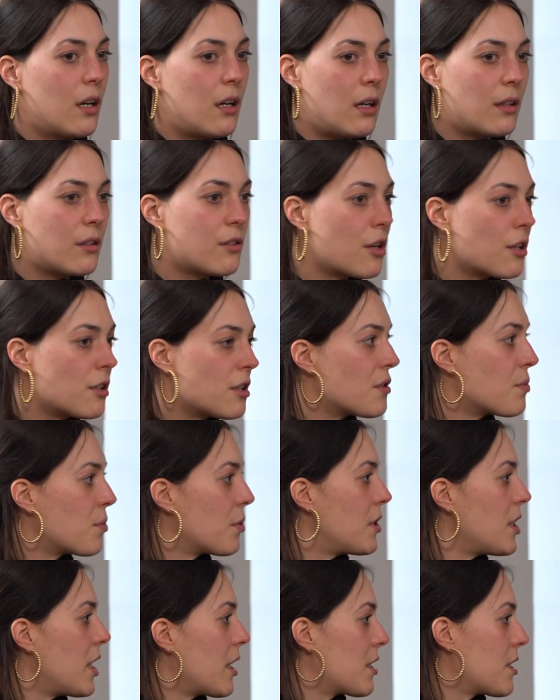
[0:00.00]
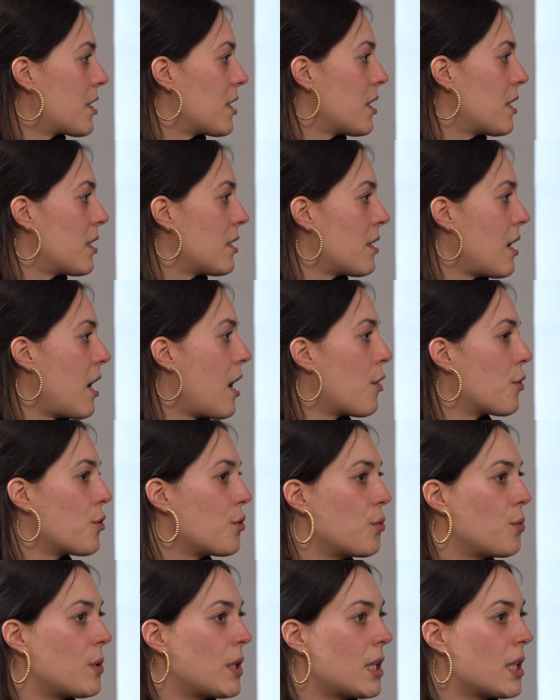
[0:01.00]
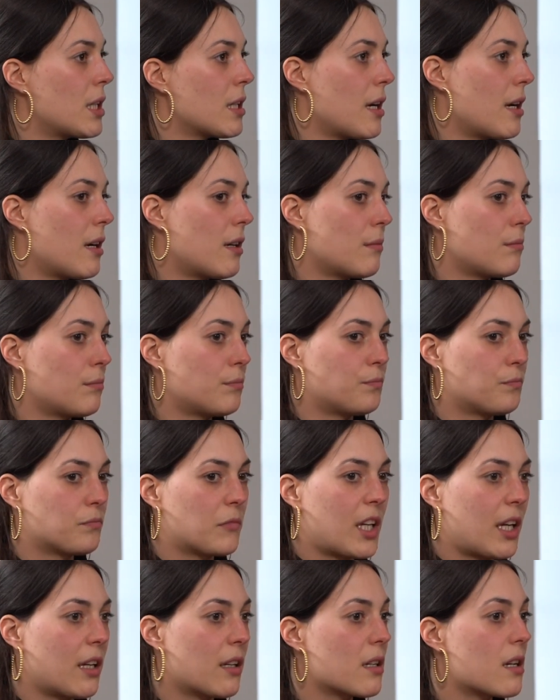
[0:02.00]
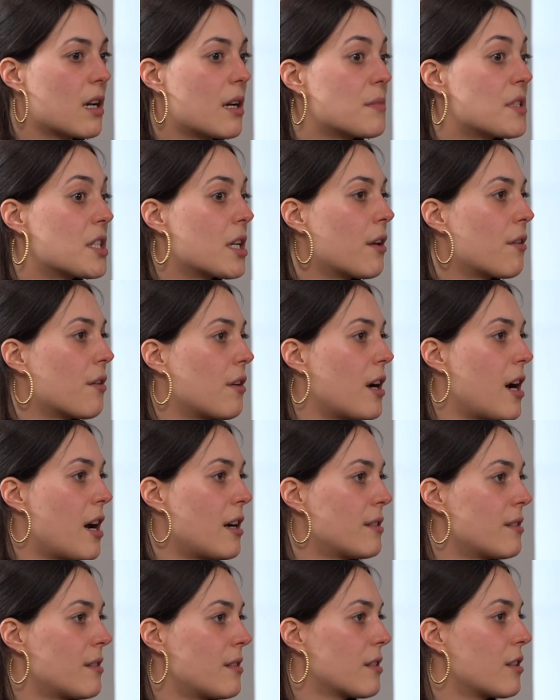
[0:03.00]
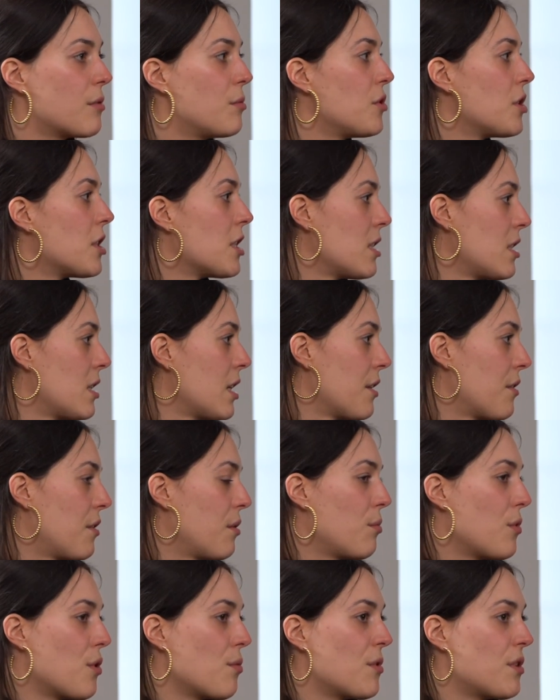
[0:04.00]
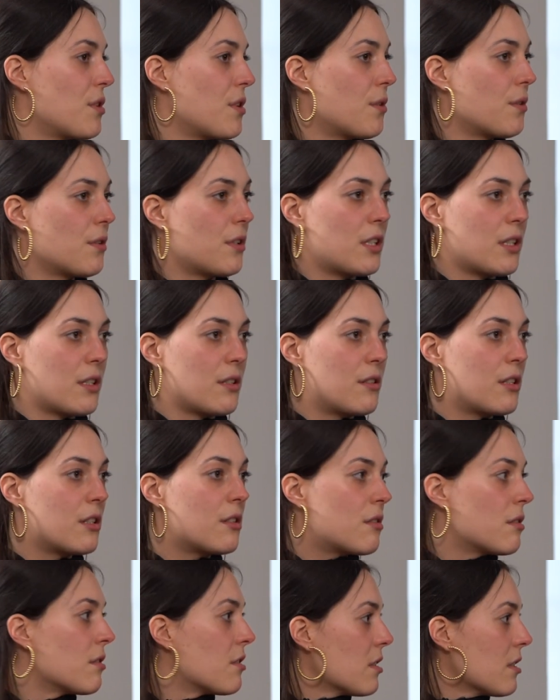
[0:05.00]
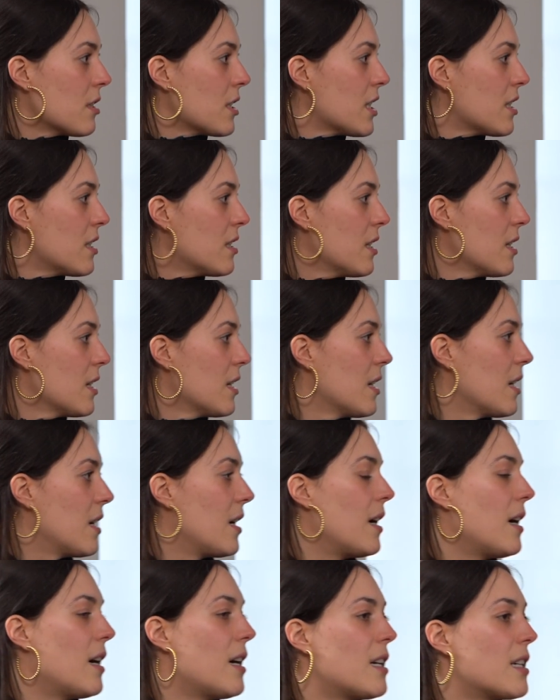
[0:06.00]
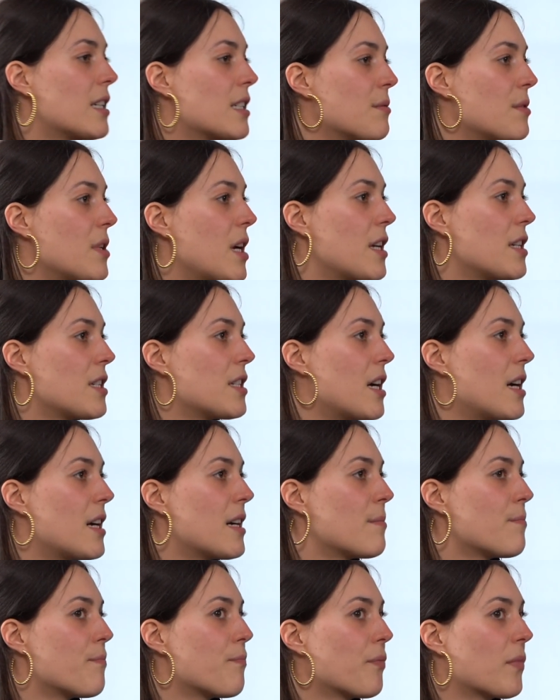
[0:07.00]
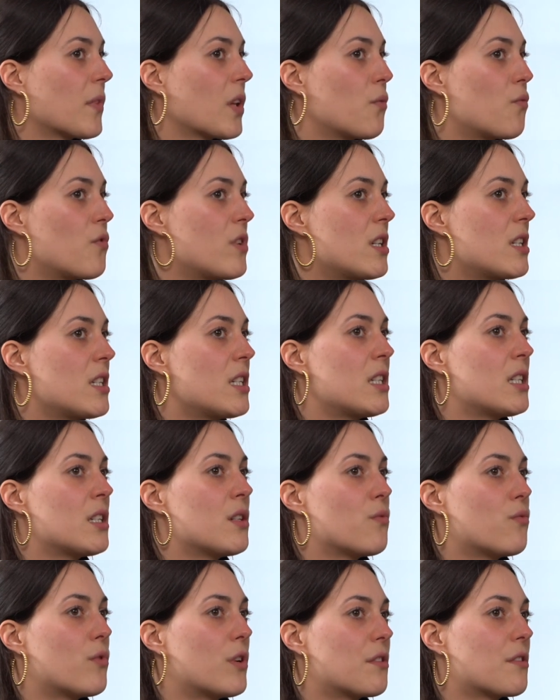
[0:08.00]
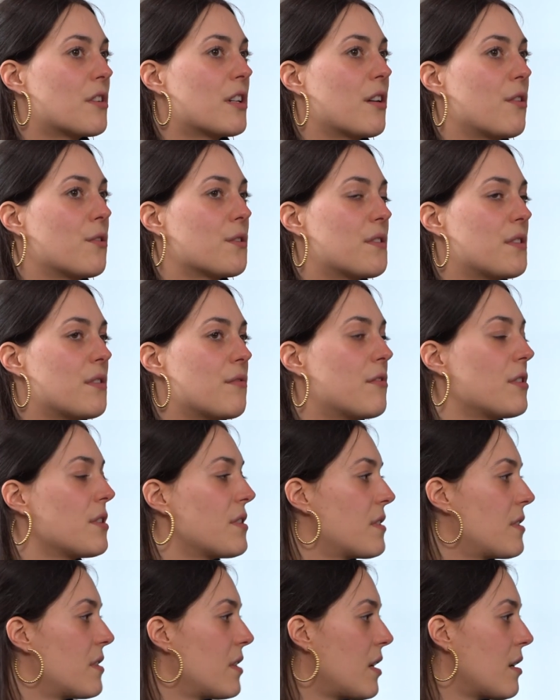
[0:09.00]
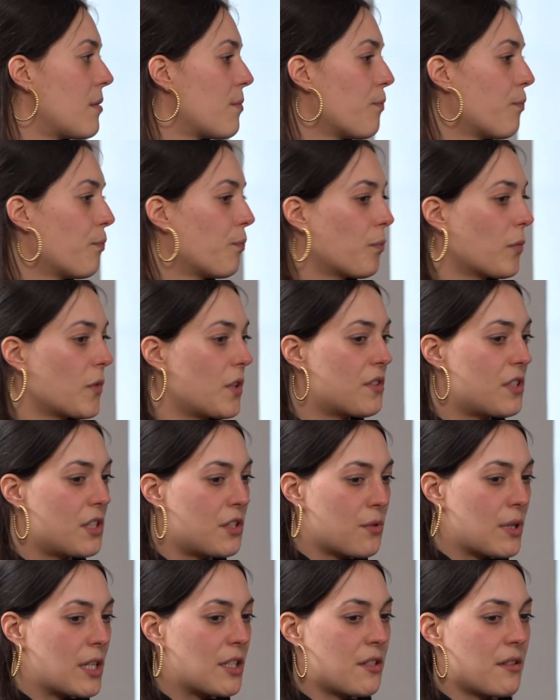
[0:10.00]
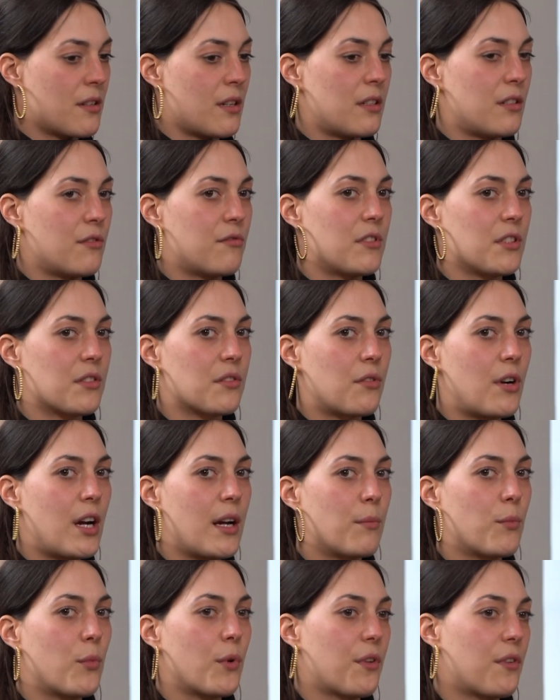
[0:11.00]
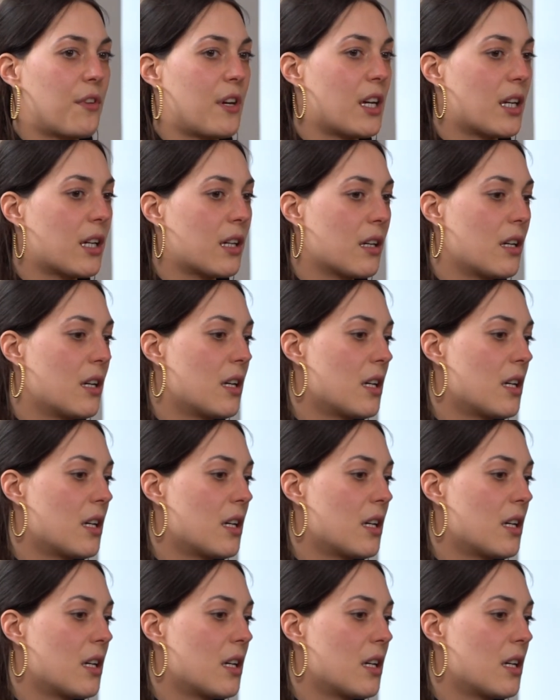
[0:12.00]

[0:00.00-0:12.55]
knowledge production. How do we can come together as a community at the moment only digitally? And I'm really wondering also if this situation that you've described with like